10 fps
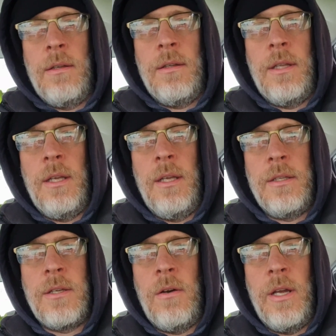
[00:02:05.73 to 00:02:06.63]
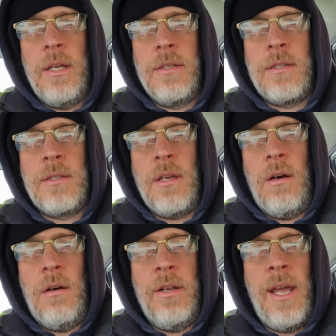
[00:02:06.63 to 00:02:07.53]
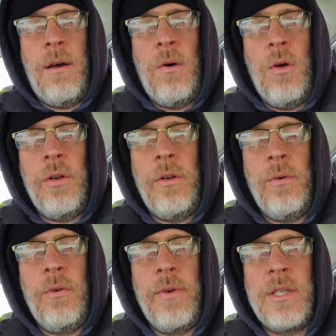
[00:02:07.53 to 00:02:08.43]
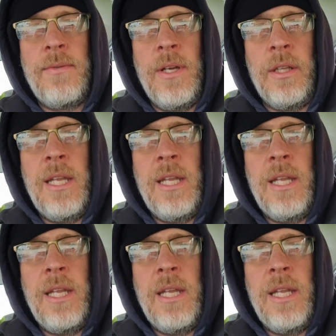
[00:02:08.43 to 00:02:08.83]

The tyres are now on and all the rest of it. I did